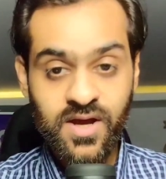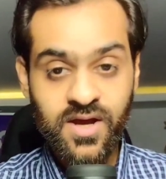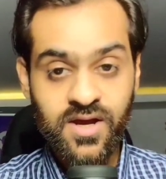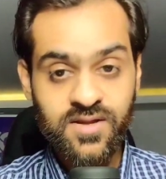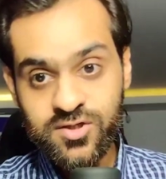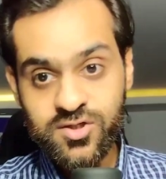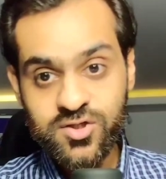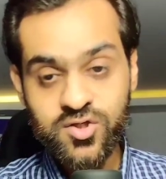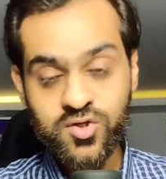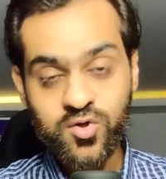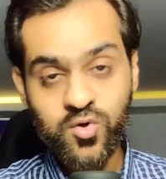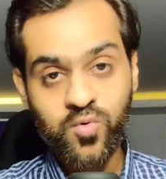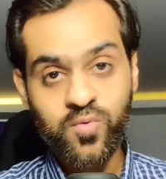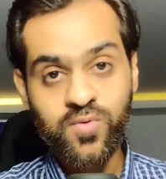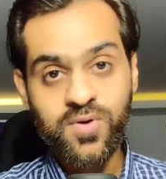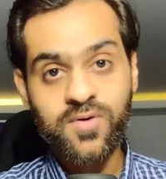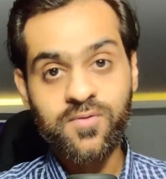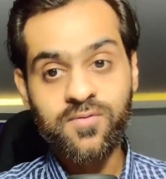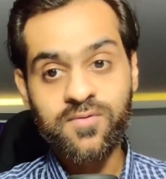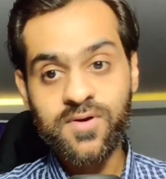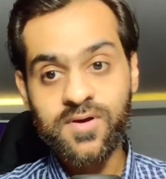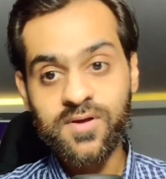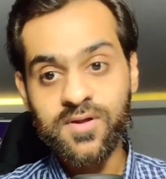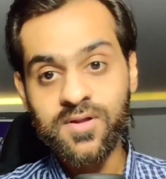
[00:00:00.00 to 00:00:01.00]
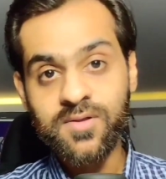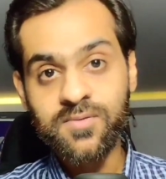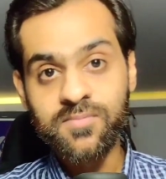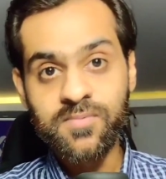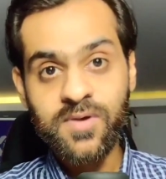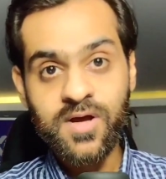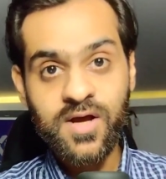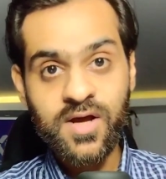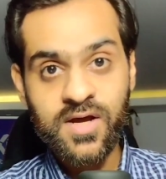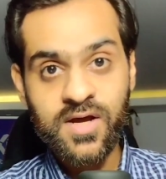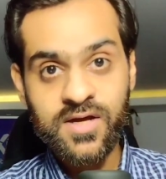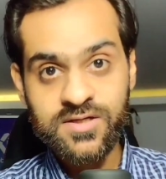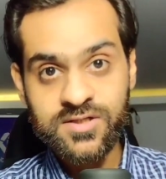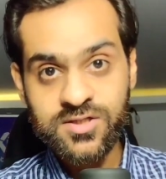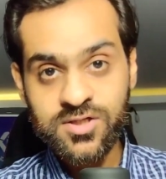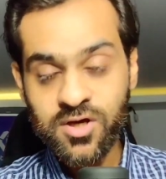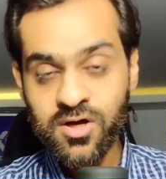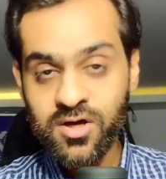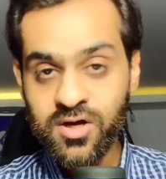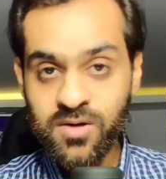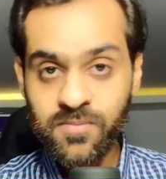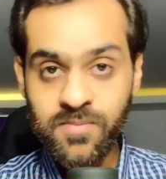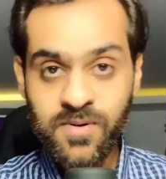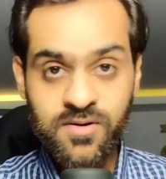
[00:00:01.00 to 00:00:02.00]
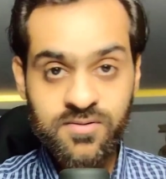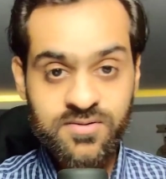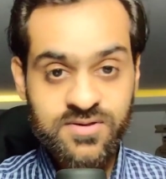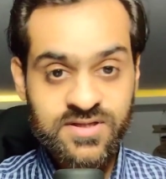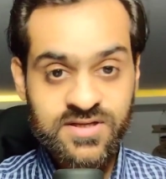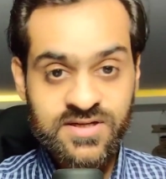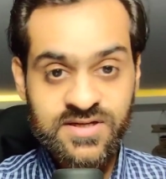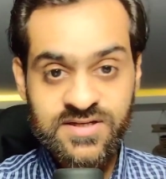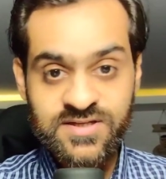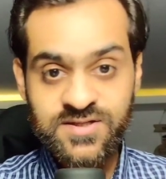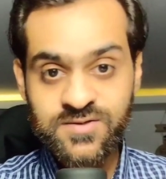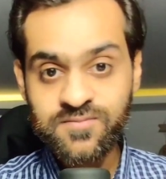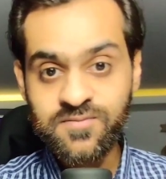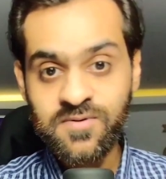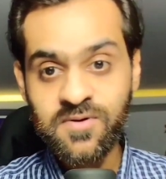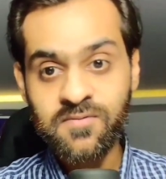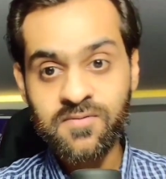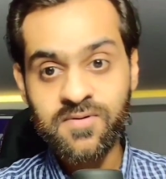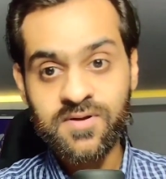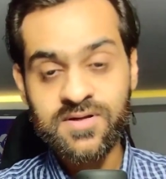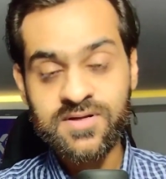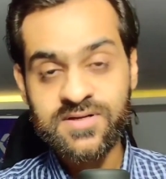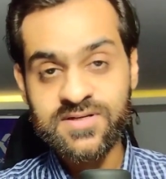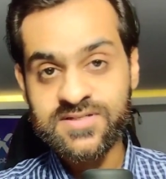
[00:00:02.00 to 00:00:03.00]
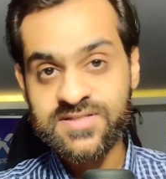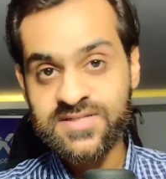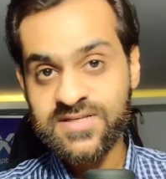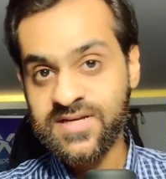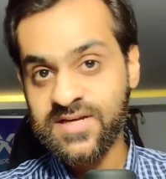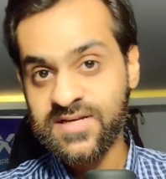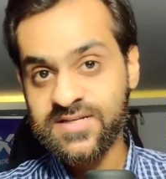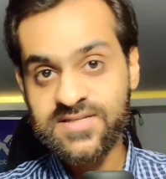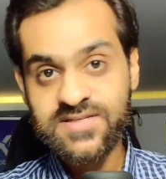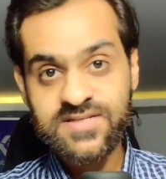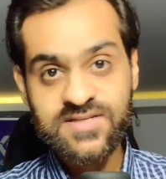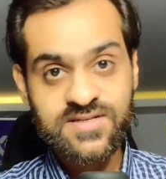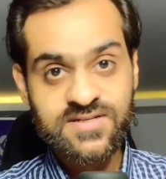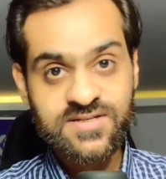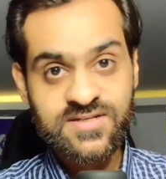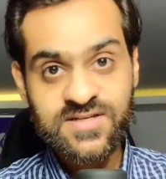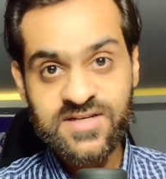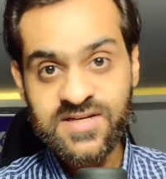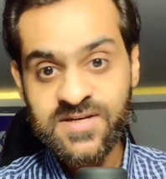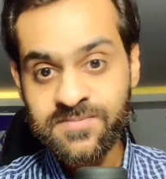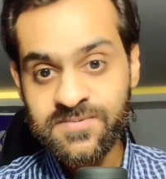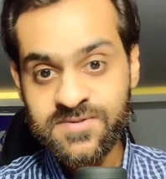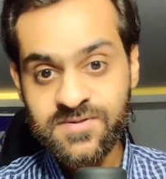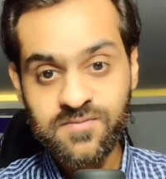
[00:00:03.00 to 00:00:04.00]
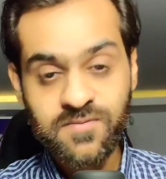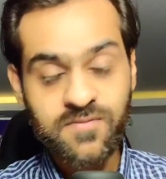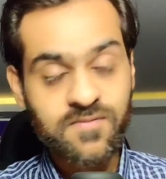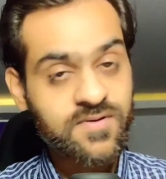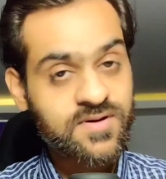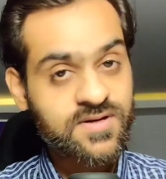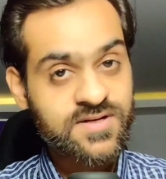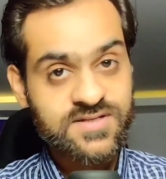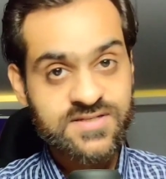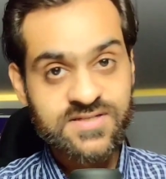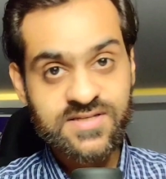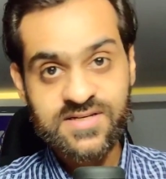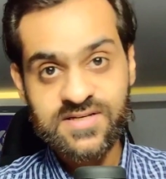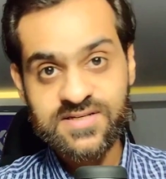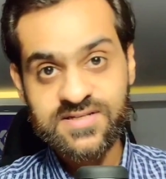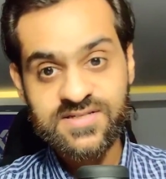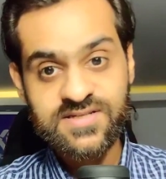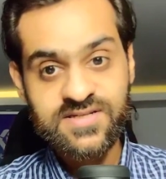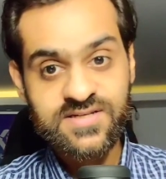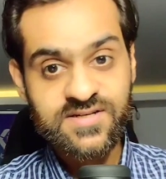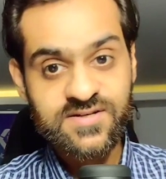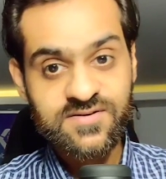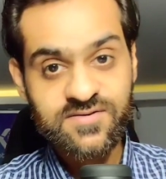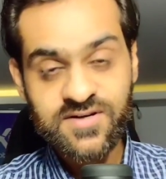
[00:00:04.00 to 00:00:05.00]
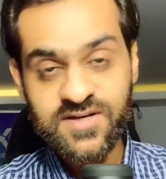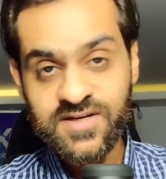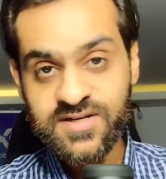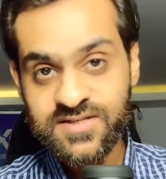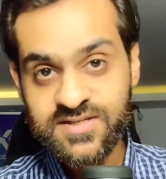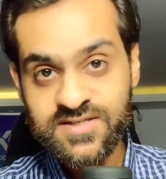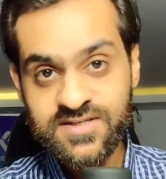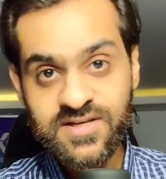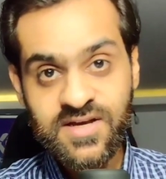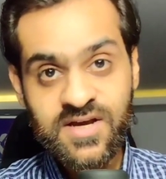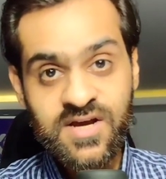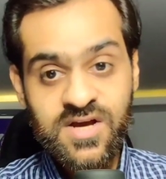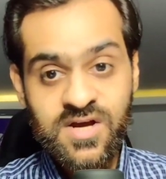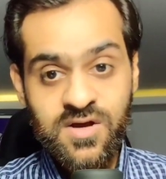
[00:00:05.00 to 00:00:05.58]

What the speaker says: So we will talk about this. We will discuss the tips. We will discuss the tricks.